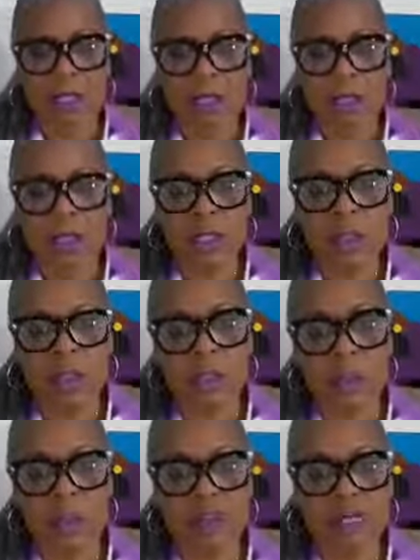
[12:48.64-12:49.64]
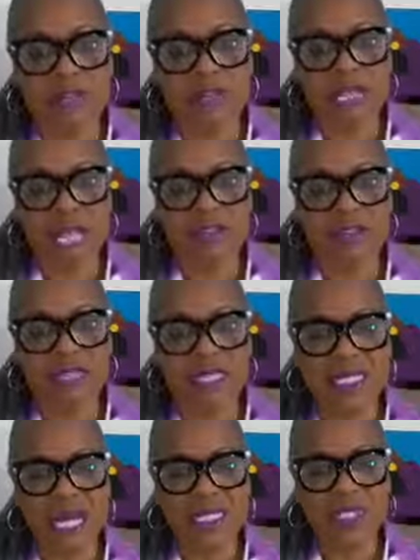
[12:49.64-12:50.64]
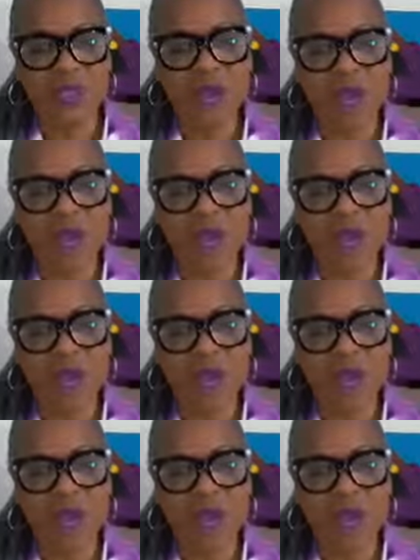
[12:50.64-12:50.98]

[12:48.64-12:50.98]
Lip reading: Well, the purpose of life is not to